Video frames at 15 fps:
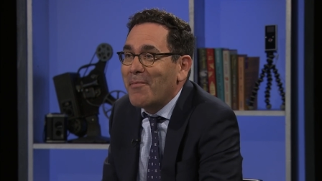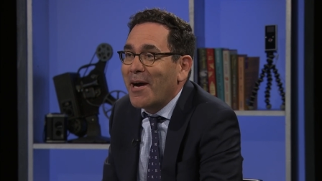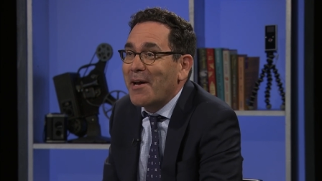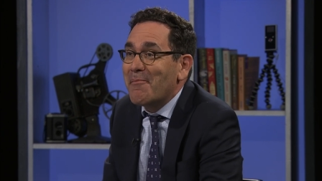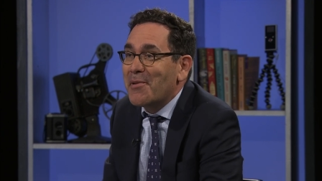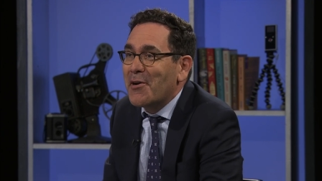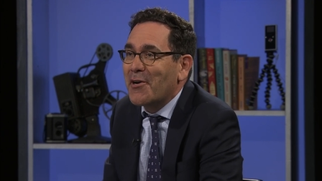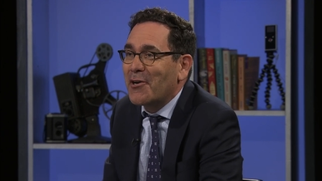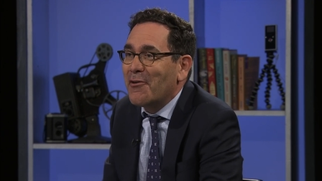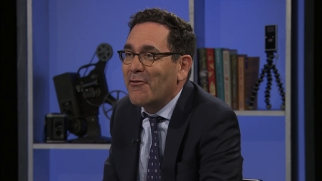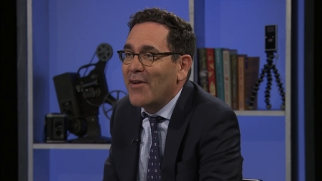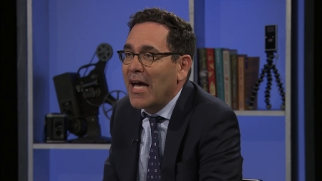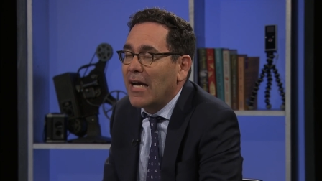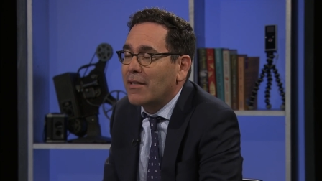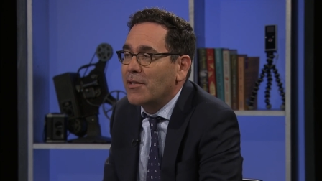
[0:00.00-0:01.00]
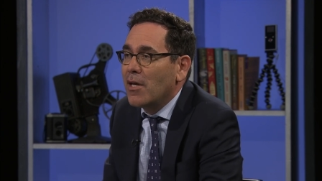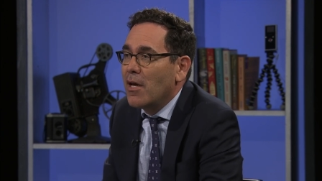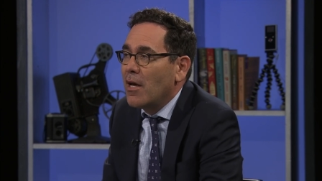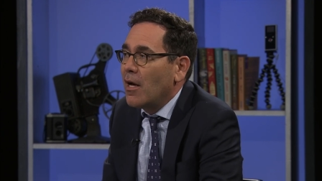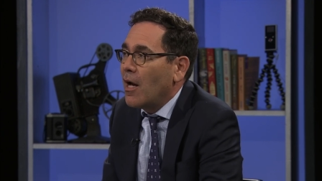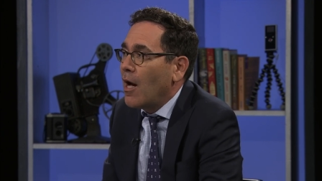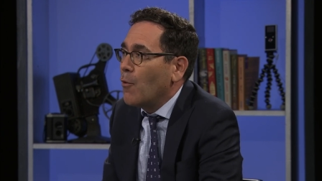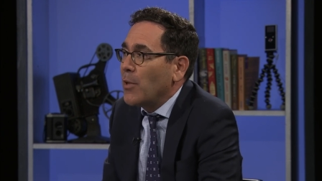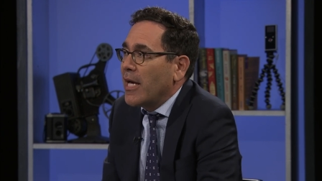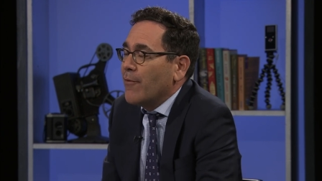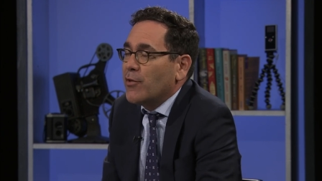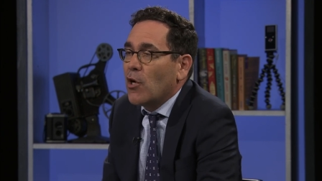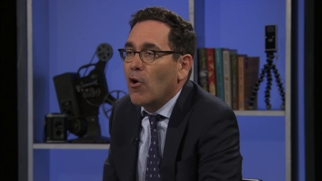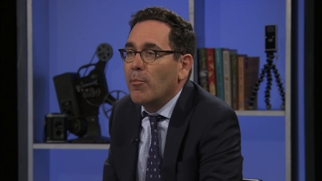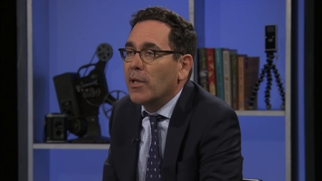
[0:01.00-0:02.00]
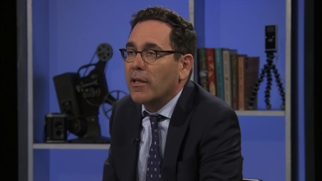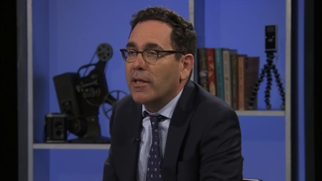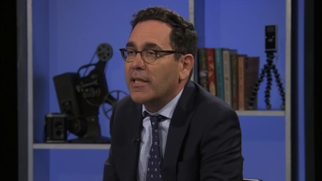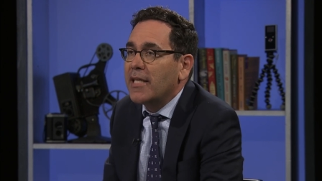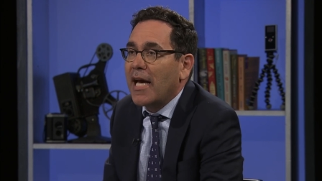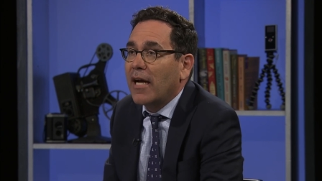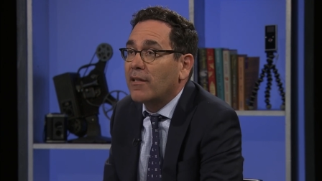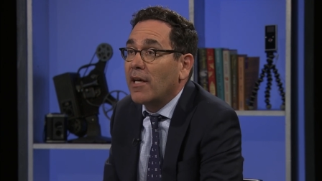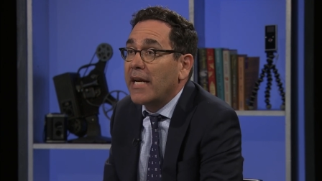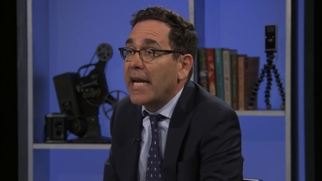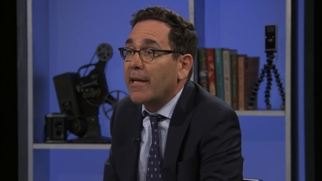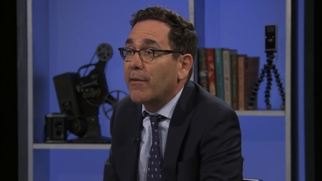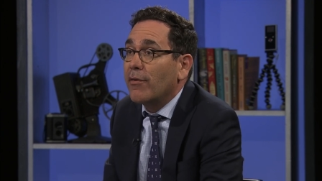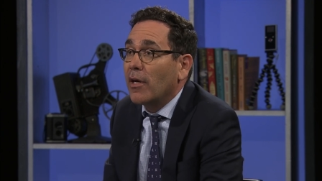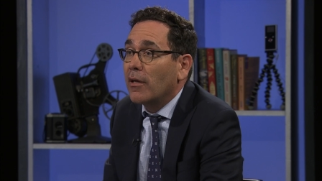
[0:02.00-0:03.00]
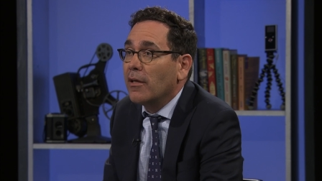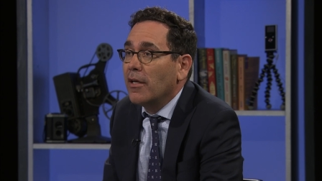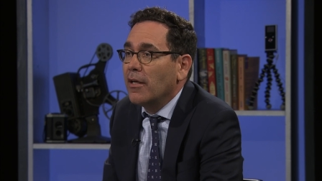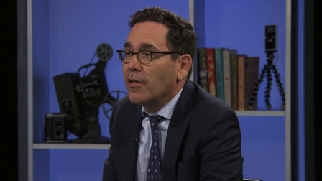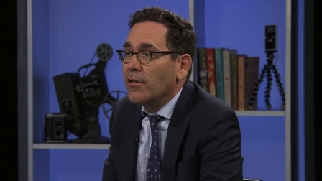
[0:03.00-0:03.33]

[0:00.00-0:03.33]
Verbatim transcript: by empirical facts, uh, we have no ability to act on anything.